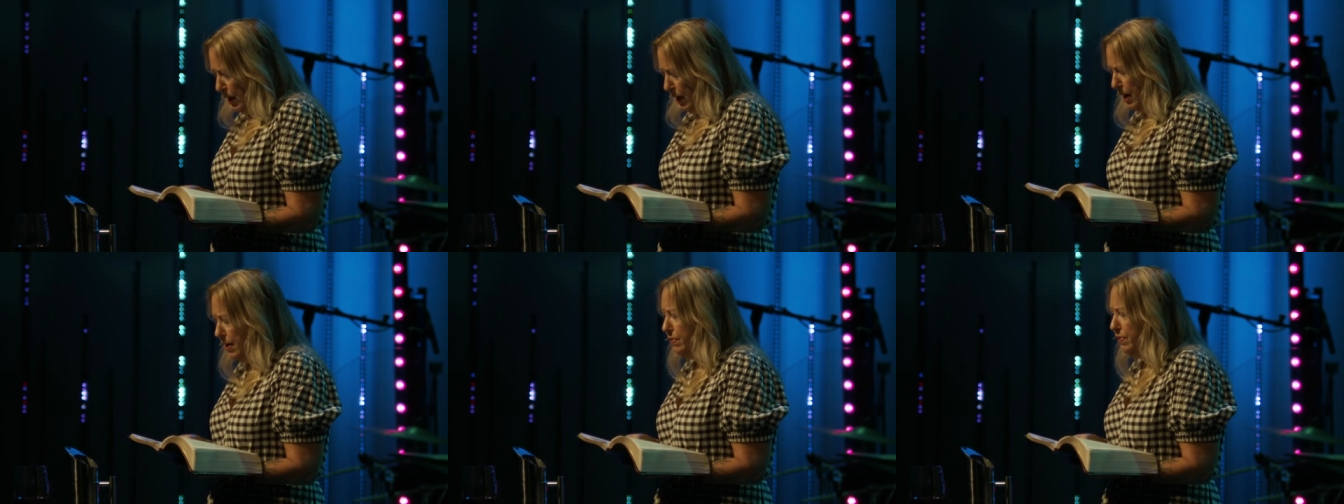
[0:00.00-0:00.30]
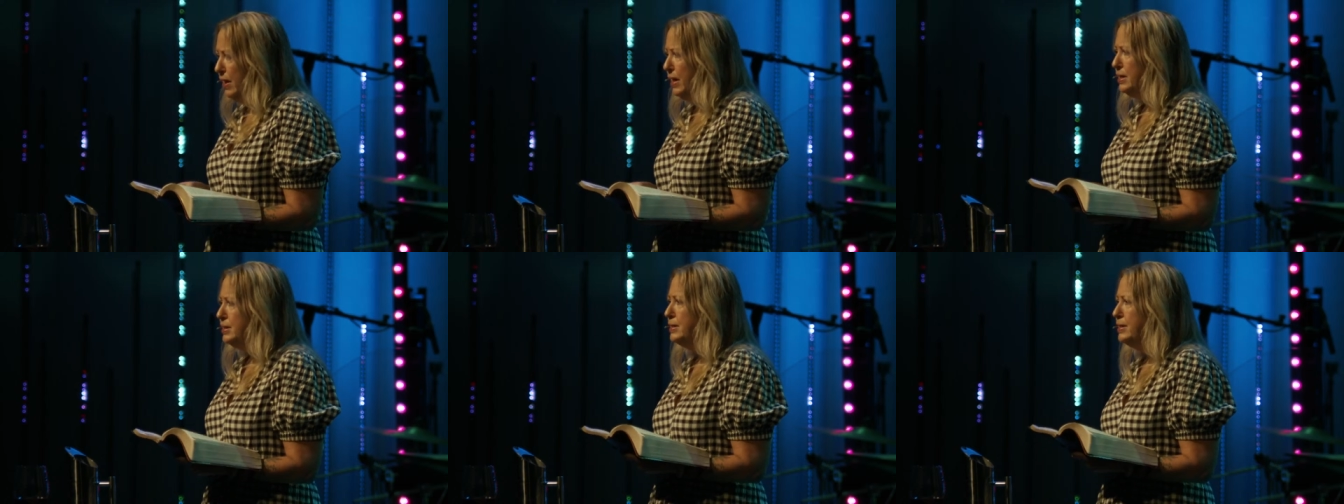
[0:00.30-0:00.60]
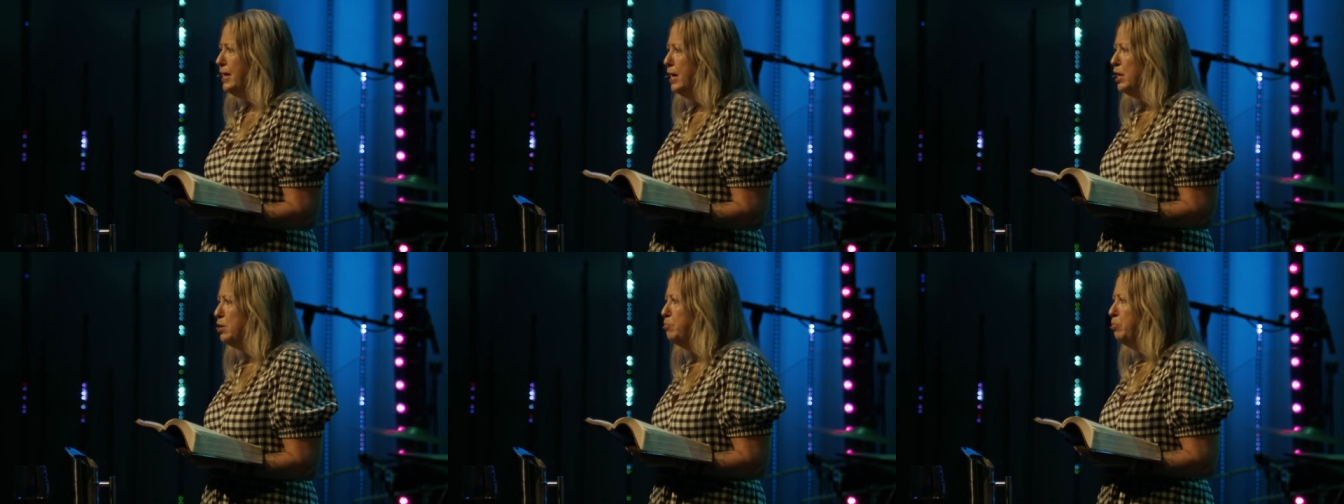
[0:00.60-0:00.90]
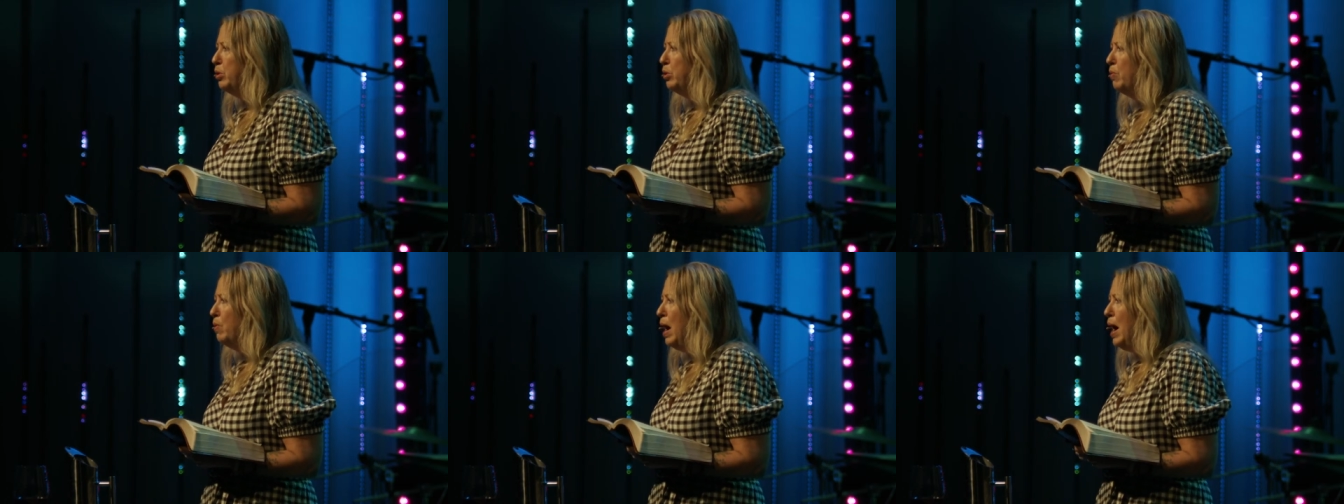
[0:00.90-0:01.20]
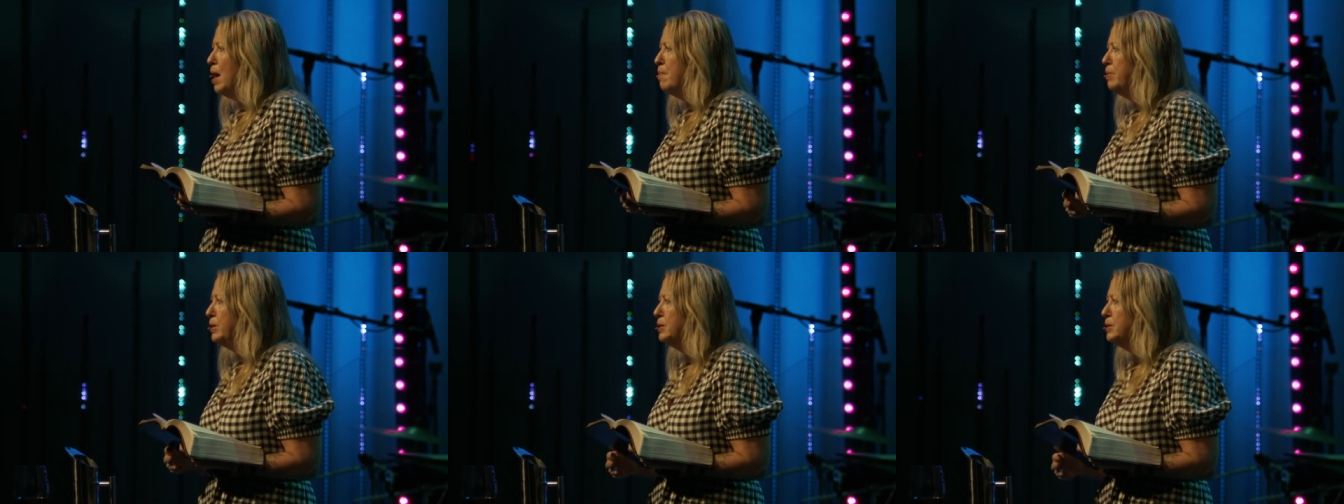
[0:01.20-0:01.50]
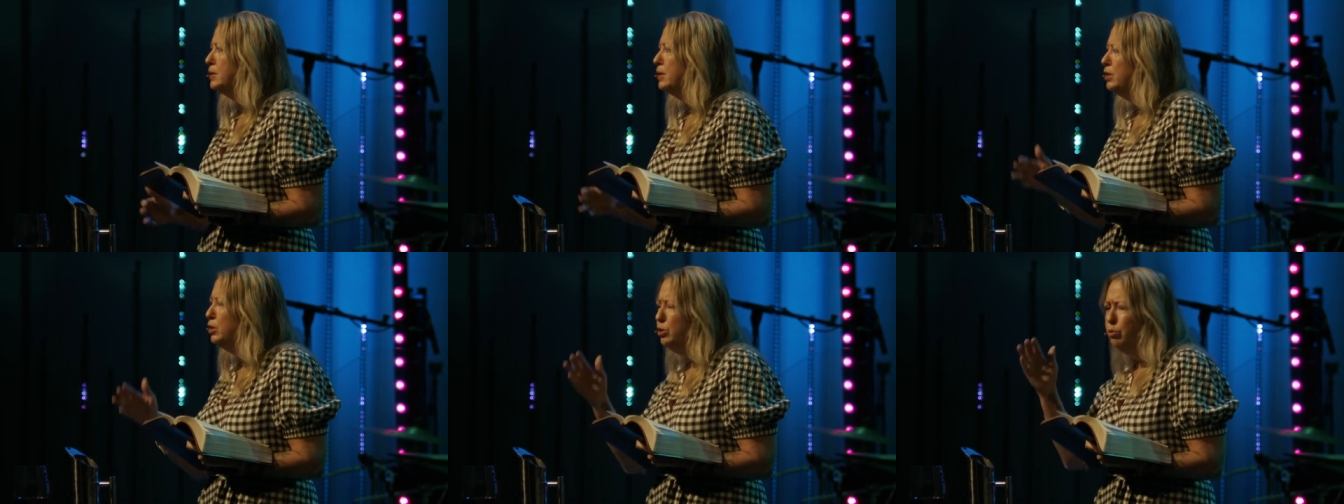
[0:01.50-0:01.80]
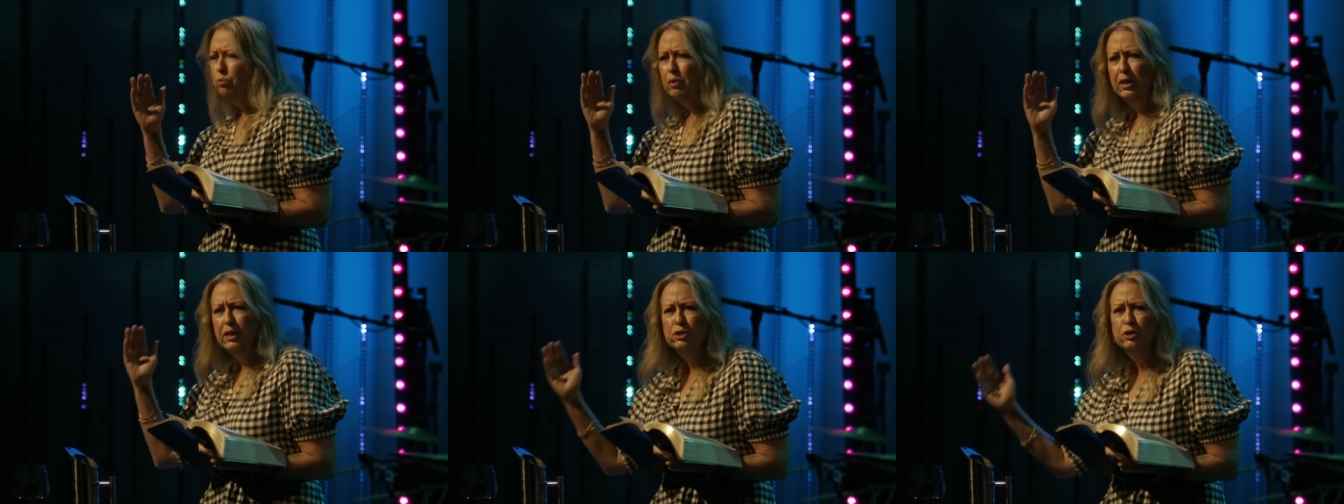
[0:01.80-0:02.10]
And they said, "Barabbas." Can you
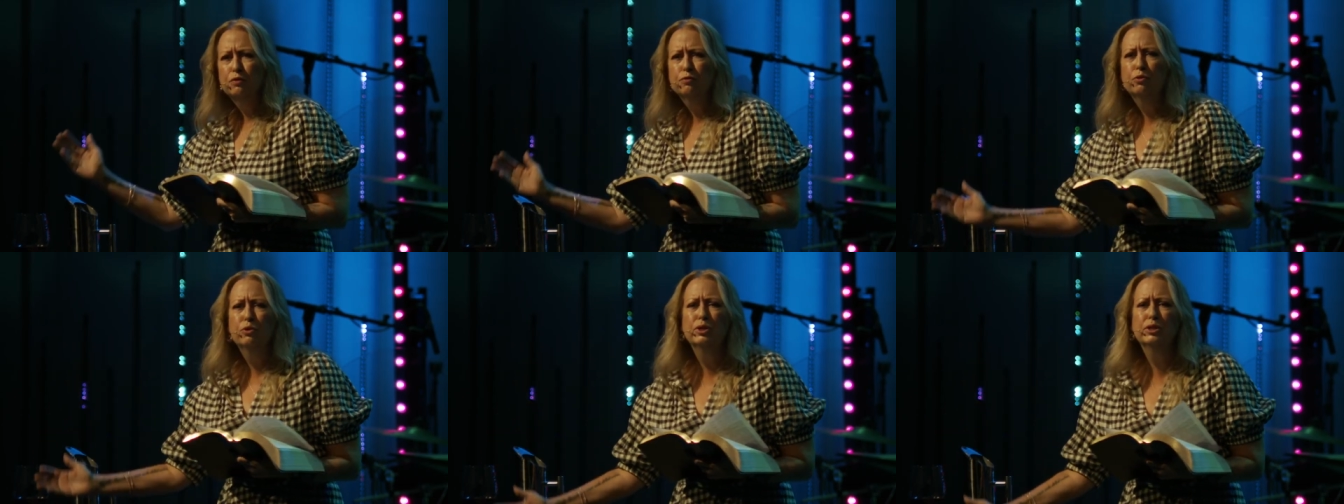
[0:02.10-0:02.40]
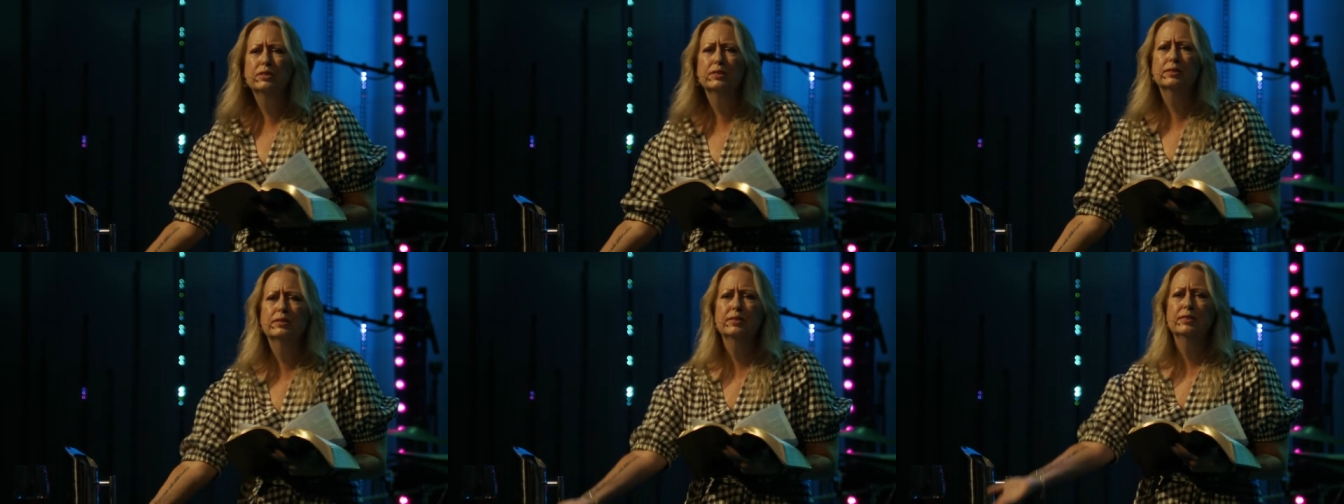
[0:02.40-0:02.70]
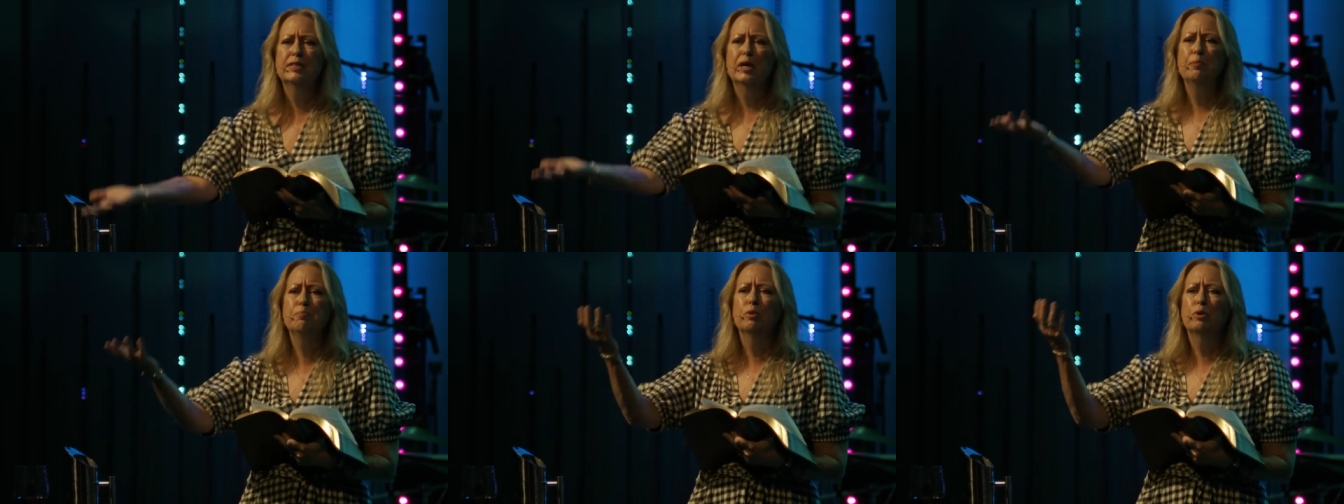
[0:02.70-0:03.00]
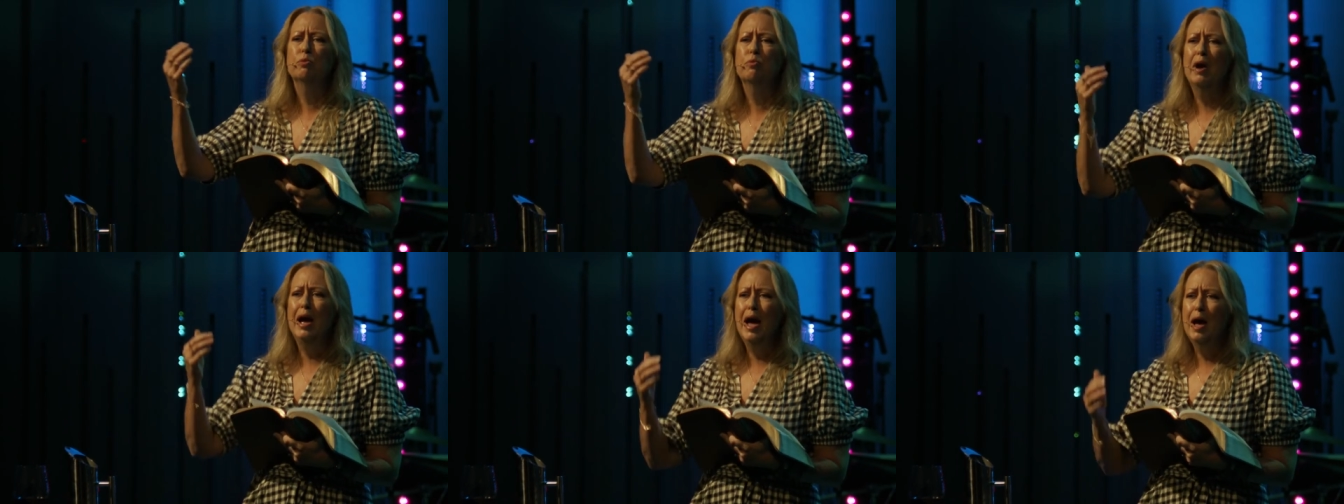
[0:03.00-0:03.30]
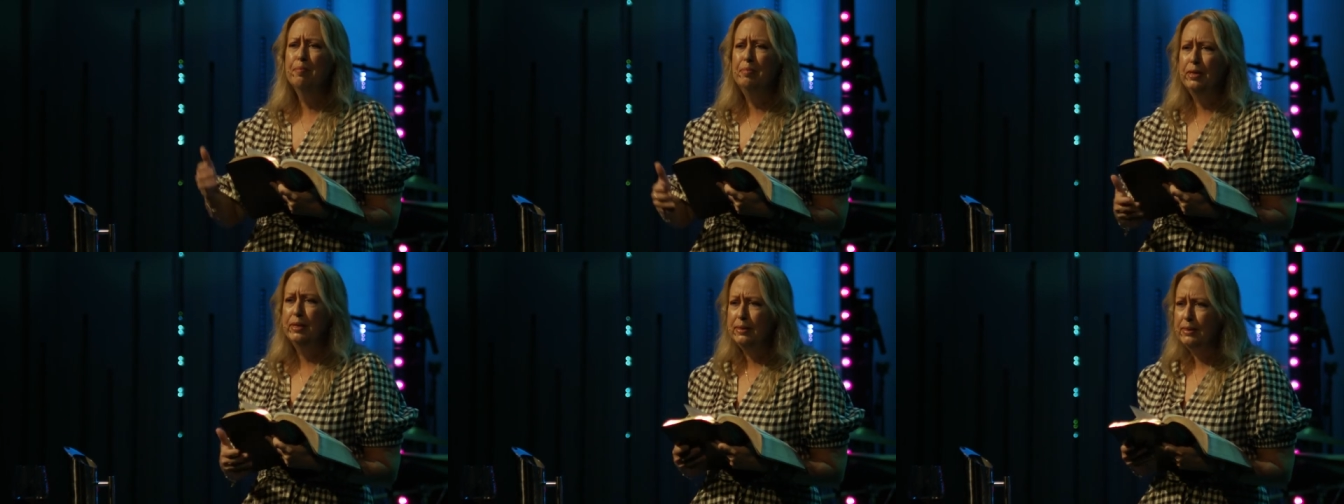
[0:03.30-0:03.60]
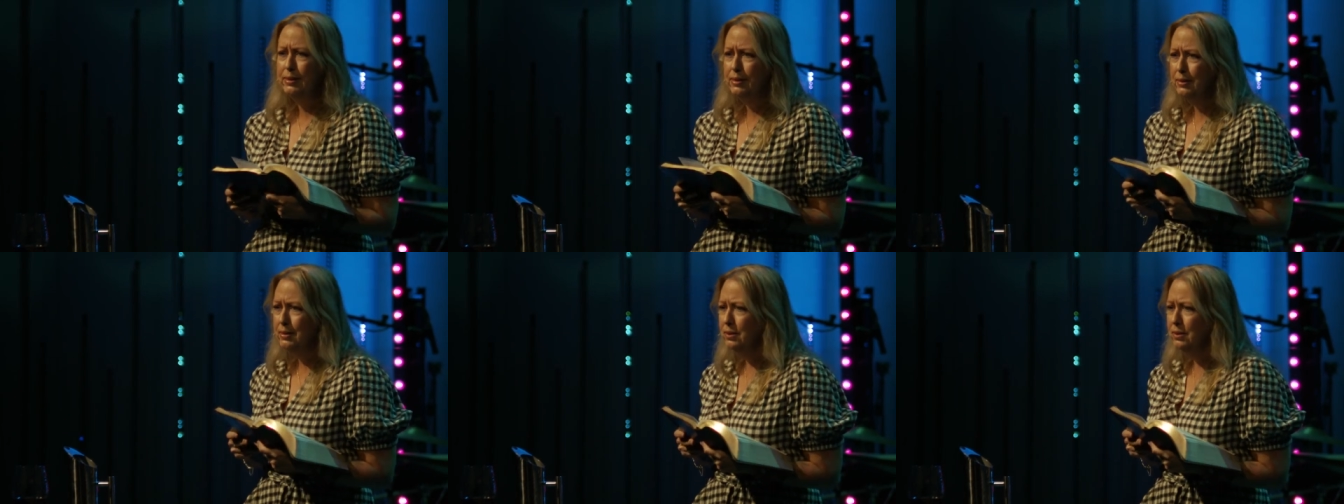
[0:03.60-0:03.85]
raise your voices and say, "Barabbas"? Barabbas.